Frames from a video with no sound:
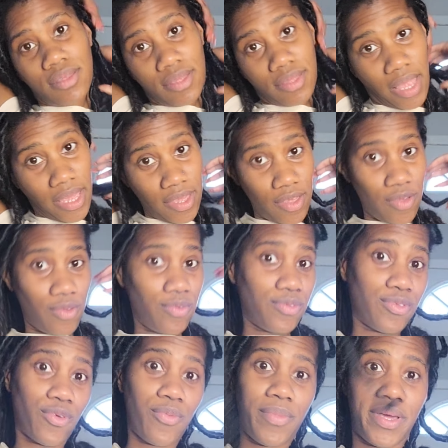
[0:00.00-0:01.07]
Thank you
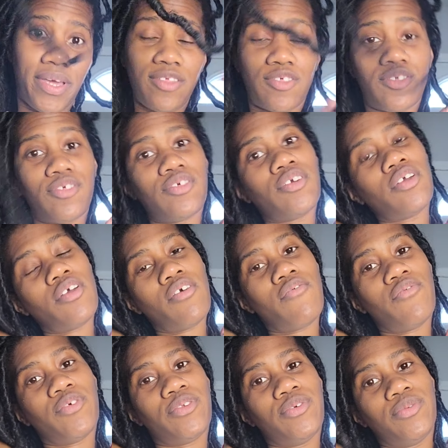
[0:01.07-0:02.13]
so much
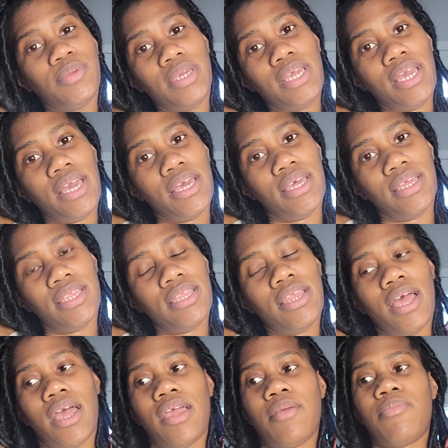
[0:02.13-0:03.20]
for tuning in.
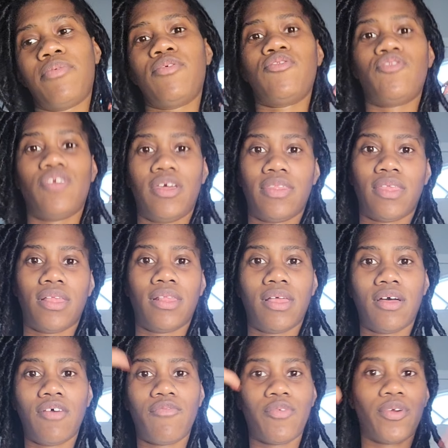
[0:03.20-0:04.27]
I appreciate the
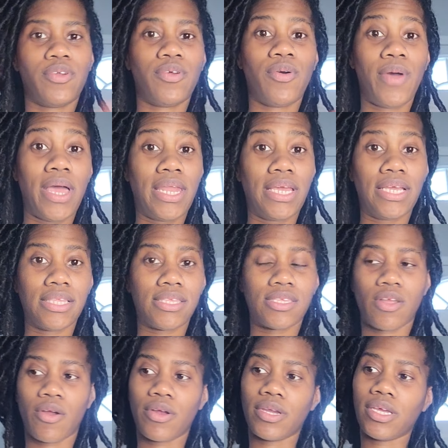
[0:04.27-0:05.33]
love. We're going to go ahead and get
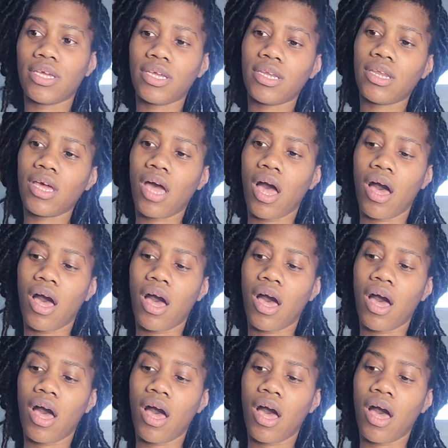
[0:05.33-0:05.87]
started